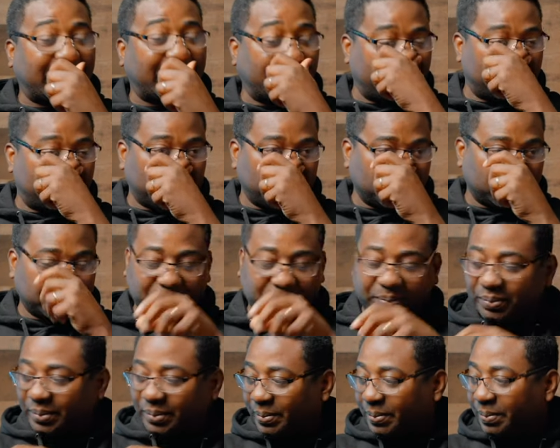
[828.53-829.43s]
cable,
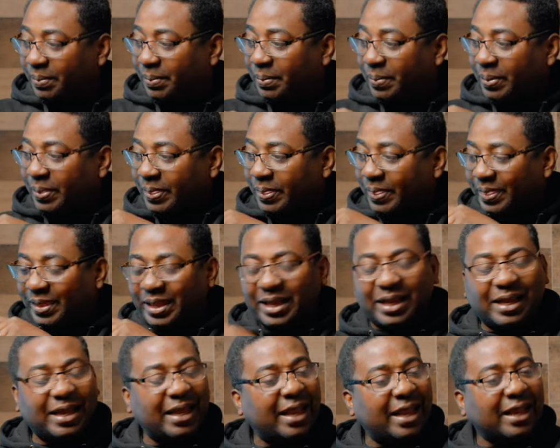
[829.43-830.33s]

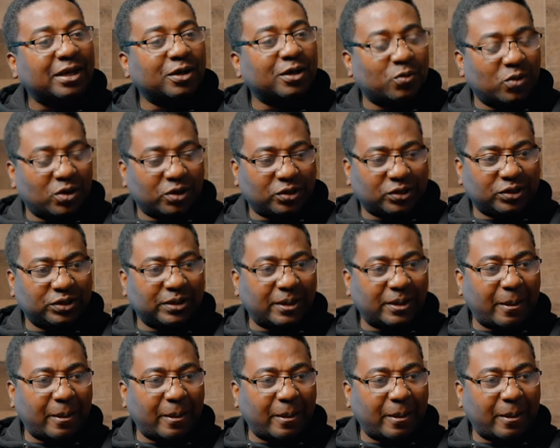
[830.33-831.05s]
and it worked